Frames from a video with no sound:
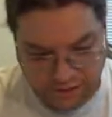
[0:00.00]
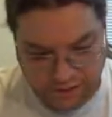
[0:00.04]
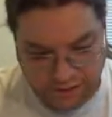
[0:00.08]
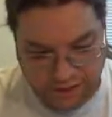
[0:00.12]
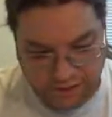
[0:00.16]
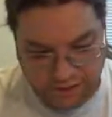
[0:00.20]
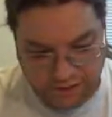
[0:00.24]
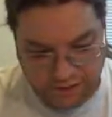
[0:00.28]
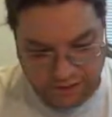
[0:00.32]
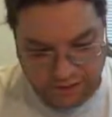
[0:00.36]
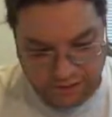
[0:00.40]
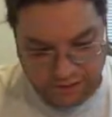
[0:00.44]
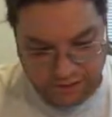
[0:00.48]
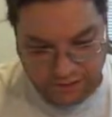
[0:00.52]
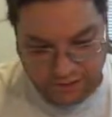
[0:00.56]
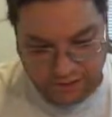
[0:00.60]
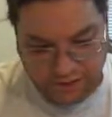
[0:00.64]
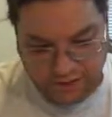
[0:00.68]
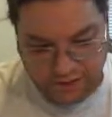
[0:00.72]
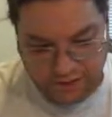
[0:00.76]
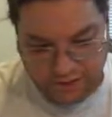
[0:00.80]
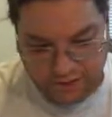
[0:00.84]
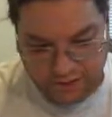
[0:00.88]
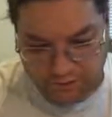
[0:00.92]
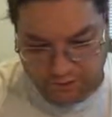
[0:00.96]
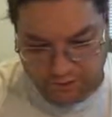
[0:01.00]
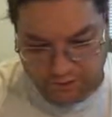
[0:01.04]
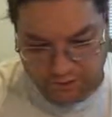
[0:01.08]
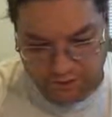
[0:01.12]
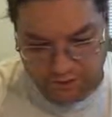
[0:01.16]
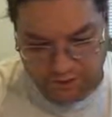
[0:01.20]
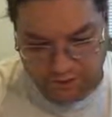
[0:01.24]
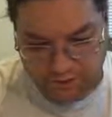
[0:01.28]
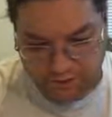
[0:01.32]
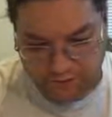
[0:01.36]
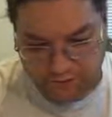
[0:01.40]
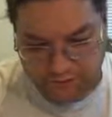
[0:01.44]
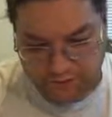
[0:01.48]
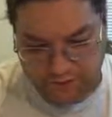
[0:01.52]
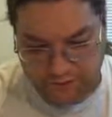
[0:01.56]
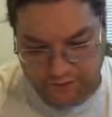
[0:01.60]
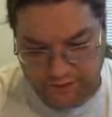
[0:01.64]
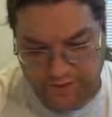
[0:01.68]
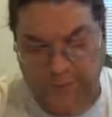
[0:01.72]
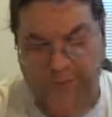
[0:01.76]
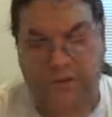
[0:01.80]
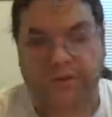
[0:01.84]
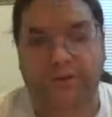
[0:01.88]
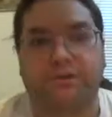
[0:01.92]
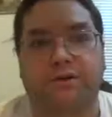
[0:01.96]
High resolution recordings can hold about
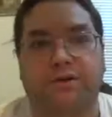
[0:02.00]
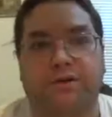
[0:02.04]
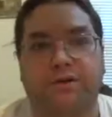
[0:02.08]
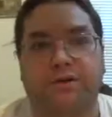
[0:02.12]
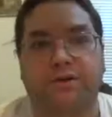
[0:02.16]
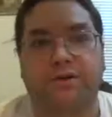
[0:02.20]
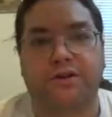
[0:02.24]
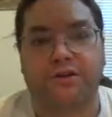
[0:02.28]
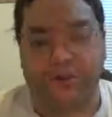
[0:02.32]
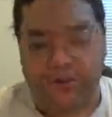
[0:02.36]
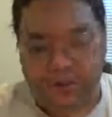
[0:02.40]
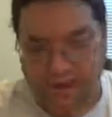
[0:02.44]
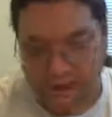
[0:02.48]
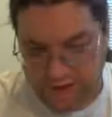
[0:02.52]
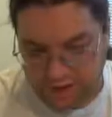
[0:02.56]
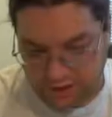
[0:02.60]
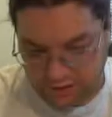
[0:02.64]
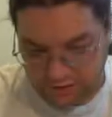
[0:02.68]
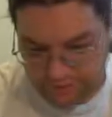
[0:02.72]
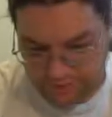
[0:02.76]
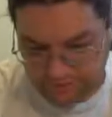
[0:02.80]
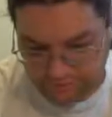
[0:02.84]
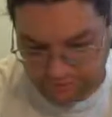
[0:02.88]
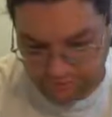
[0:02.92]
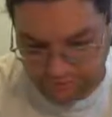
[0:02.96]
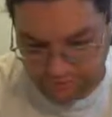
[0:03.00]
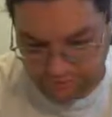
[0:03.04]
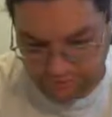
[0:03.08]
3,200 tracks.